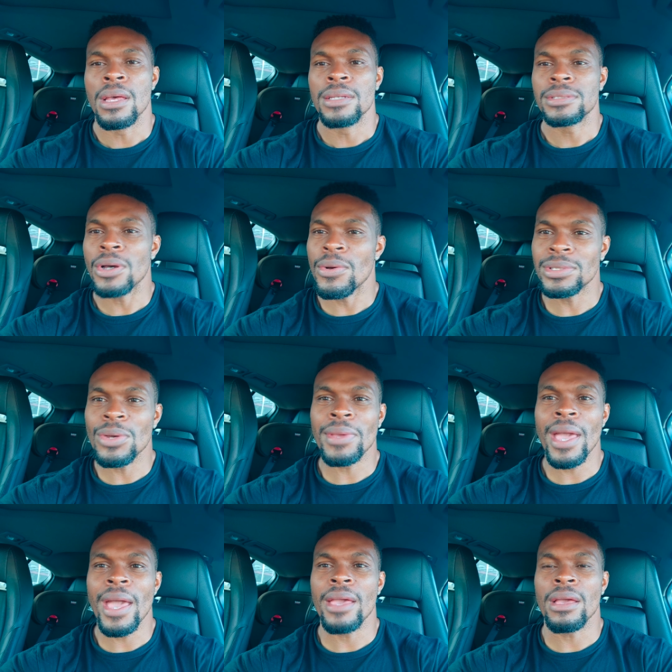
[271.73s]
So it's
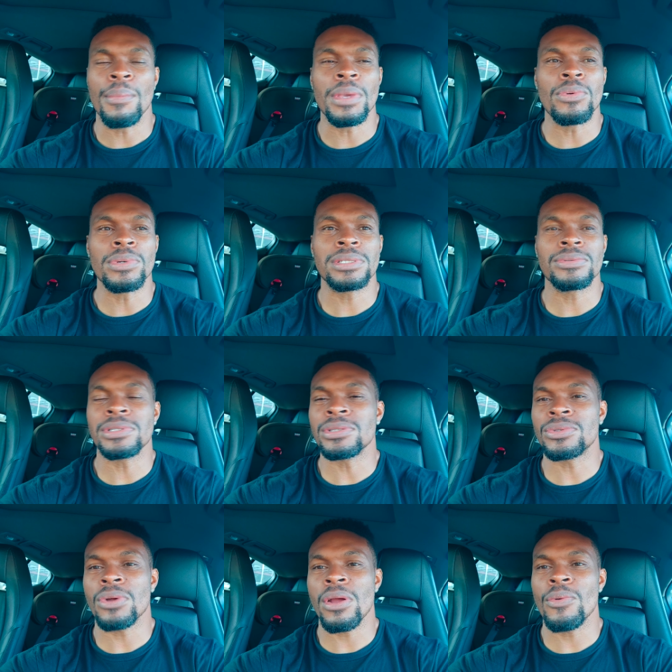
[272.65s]
okay. I mean, what's what's the
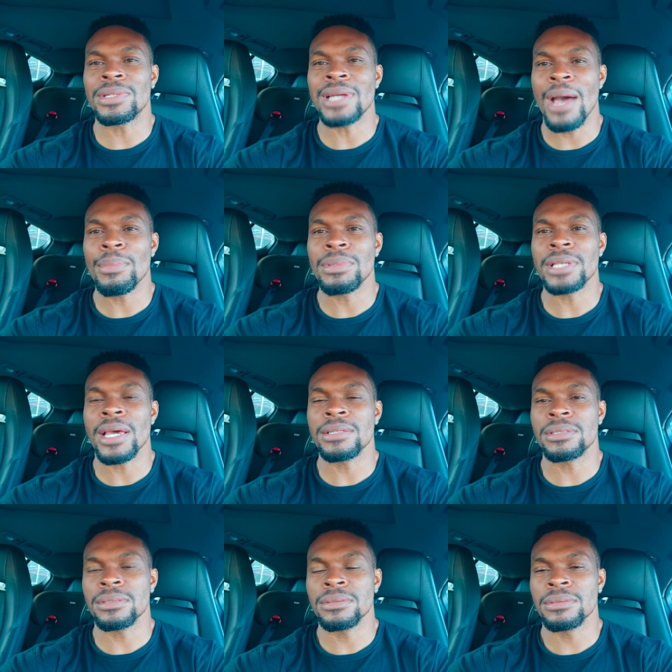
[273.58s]
story with Thomas
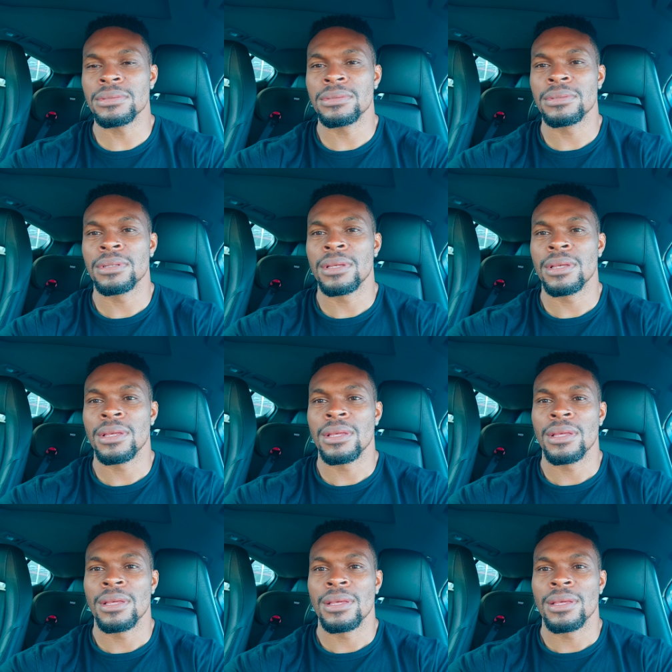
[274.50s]
Edison?
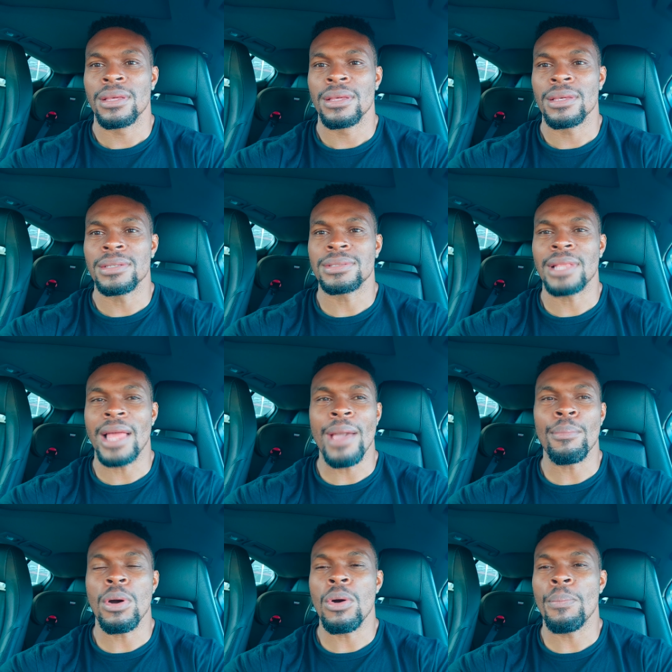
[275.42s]
His
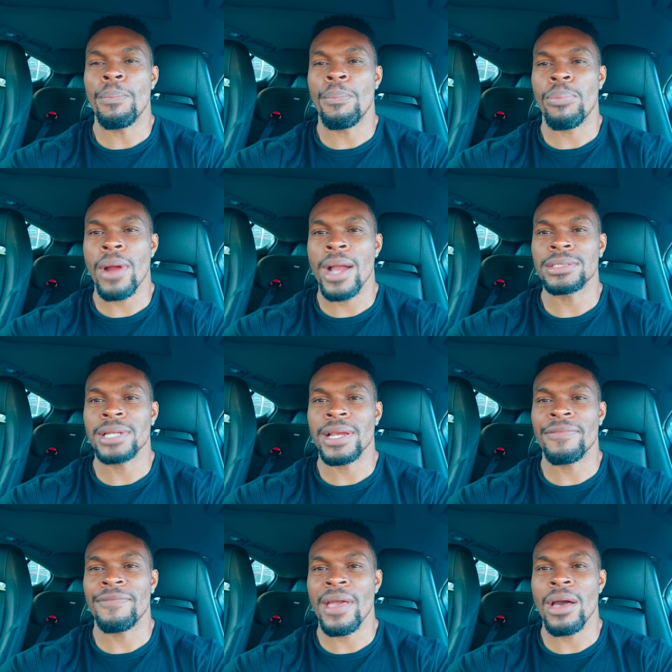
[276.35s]
light bulb
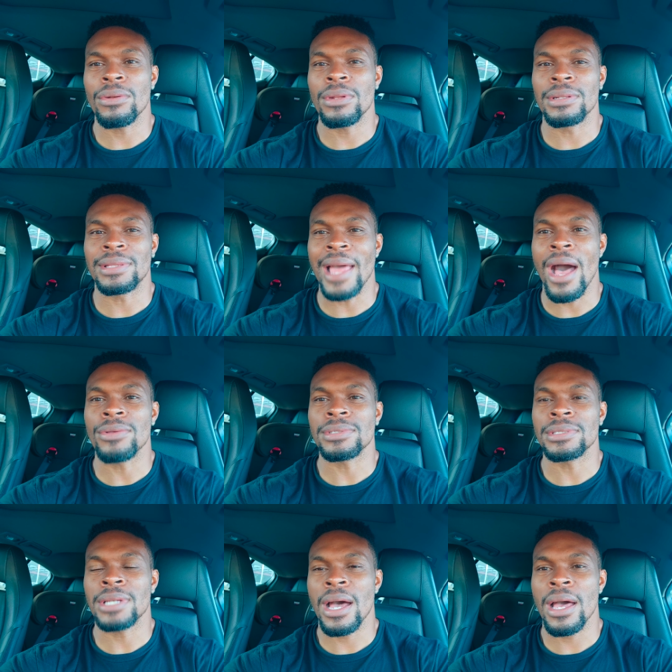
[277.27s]
project failed a
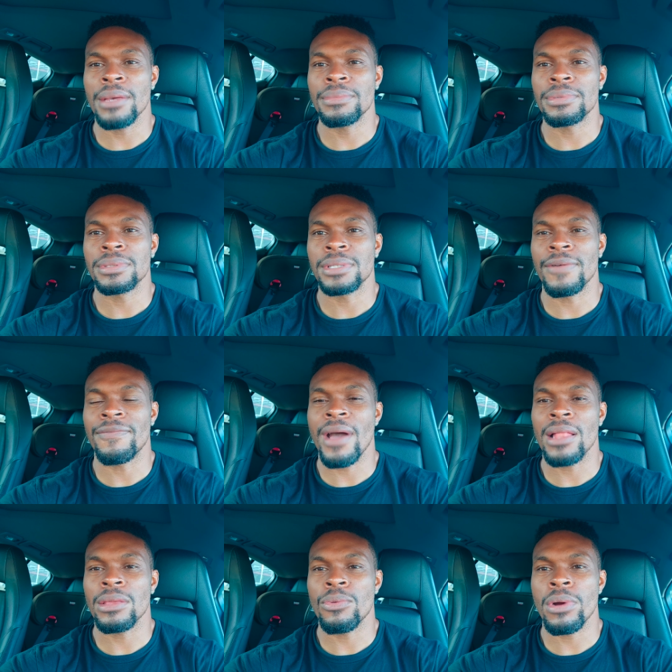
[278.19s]
thousand times, then it
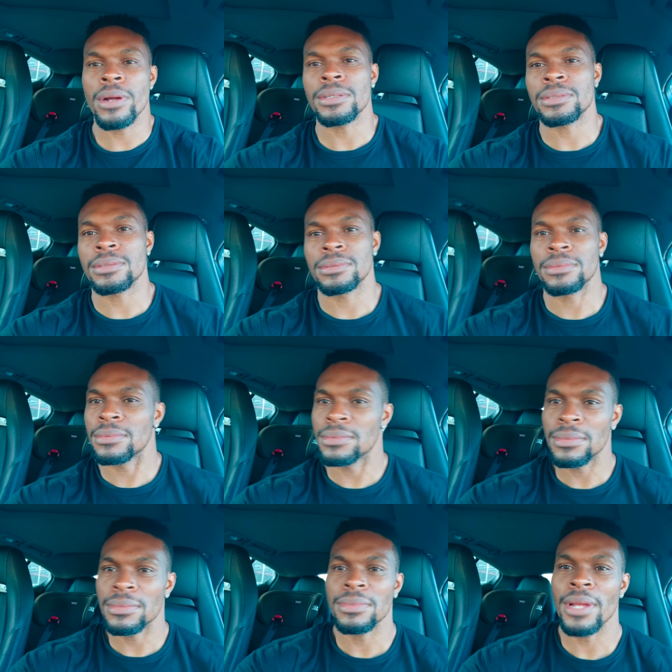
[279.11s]
finally worked.
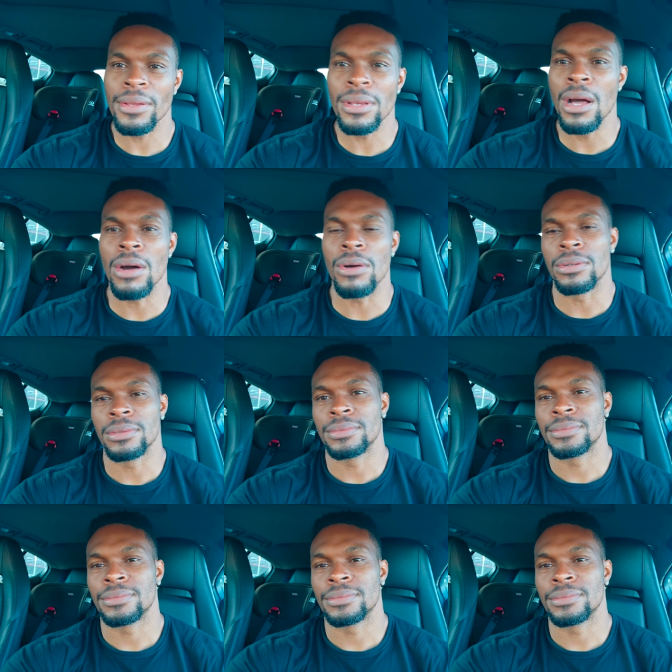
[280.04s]
There you go.